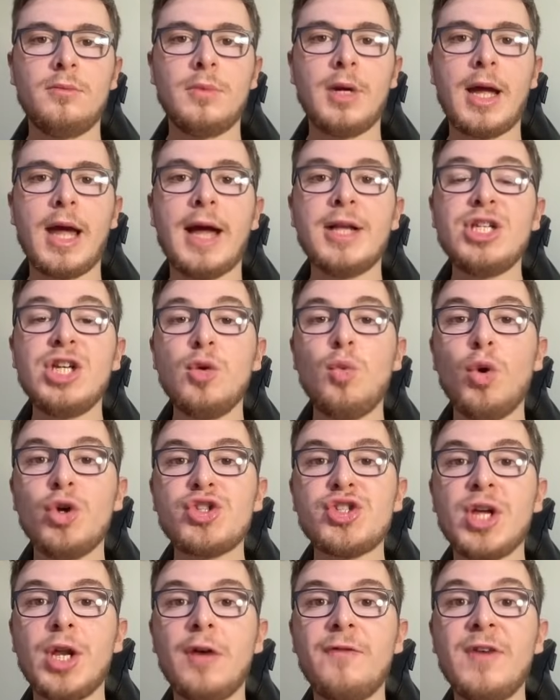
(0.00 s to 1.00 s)
Akanji was
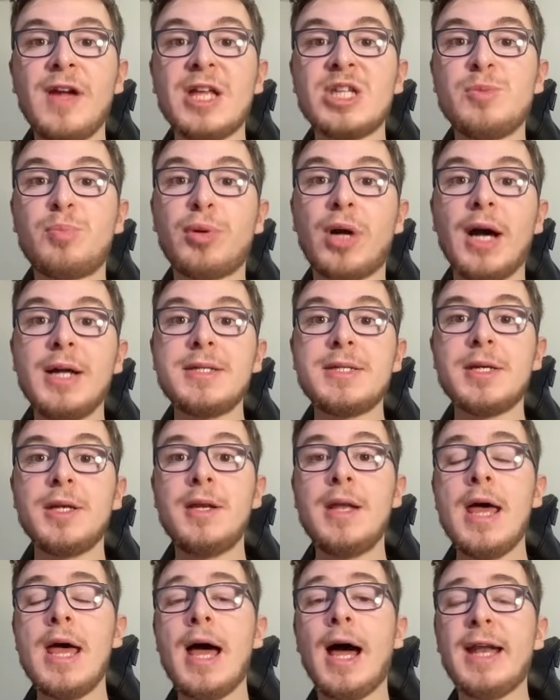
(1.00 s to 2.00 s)
sent off against
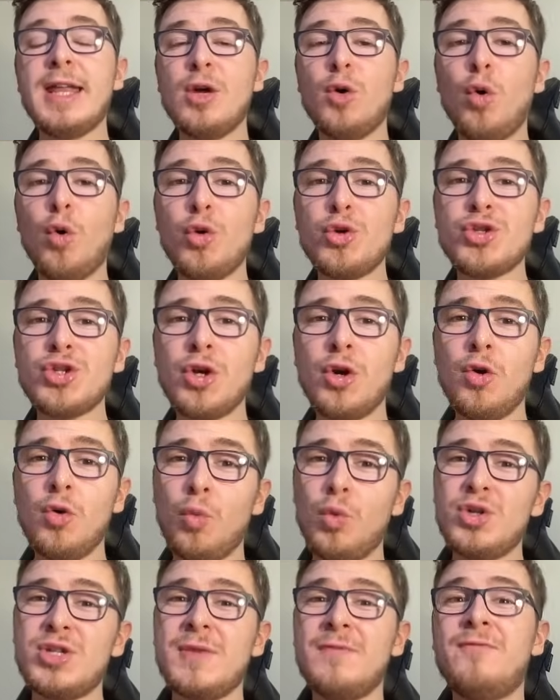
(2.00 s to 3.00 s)
Brighton and he also
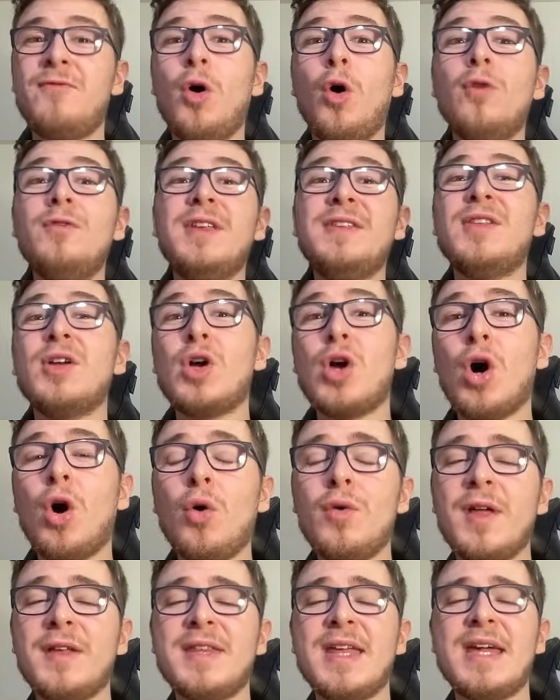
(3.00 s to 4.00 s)
was involved in the
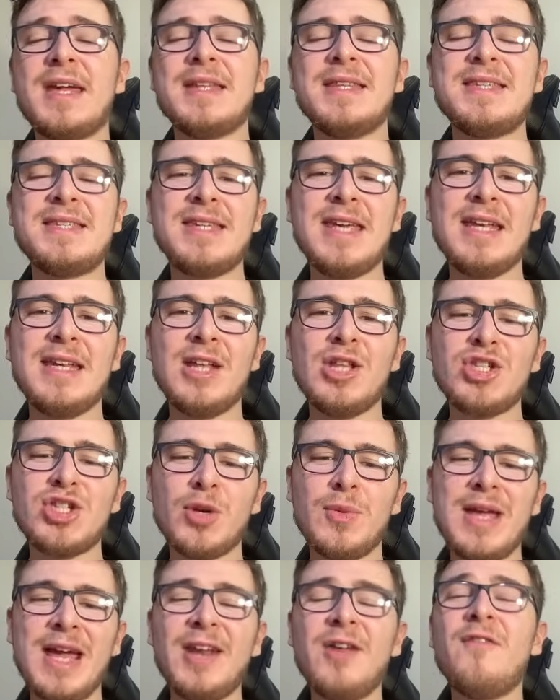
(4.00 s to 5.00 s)
goal that they conceded,
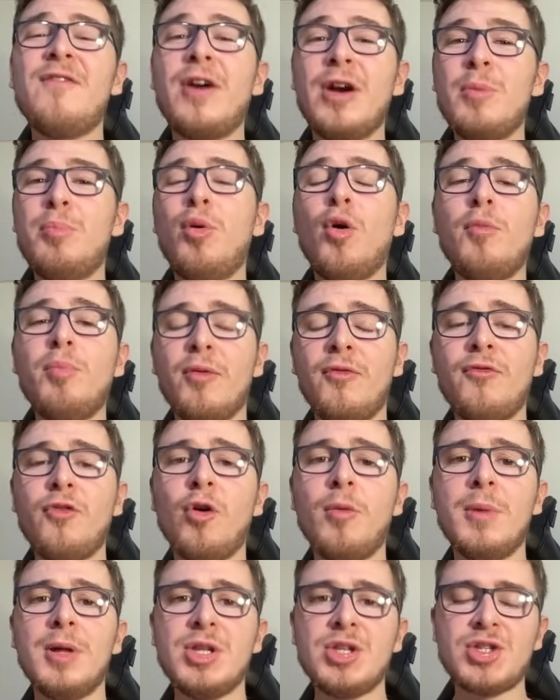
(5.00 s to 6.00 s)
so he had a very poor
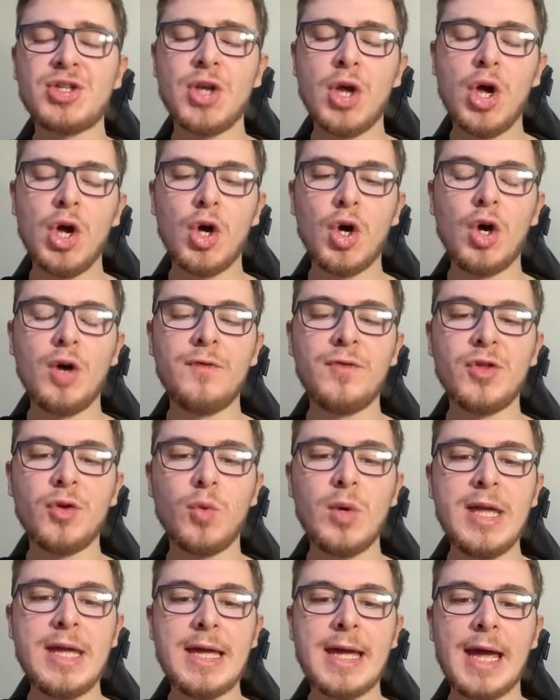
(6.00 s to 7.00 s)
performance over the
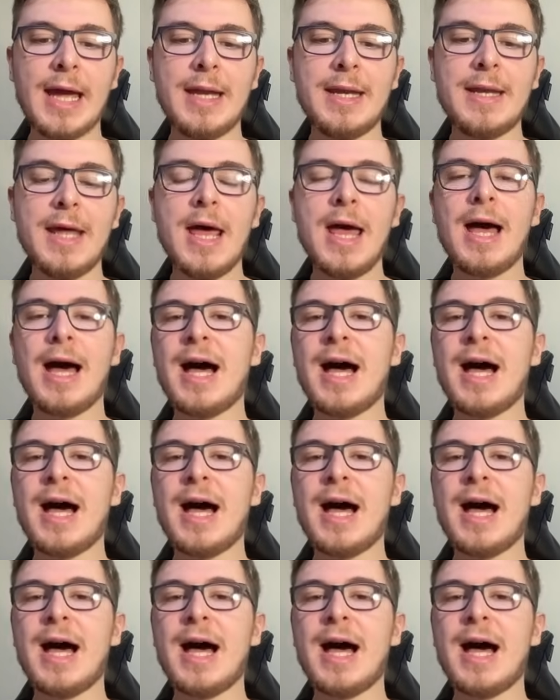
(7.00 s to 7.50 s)
weekend.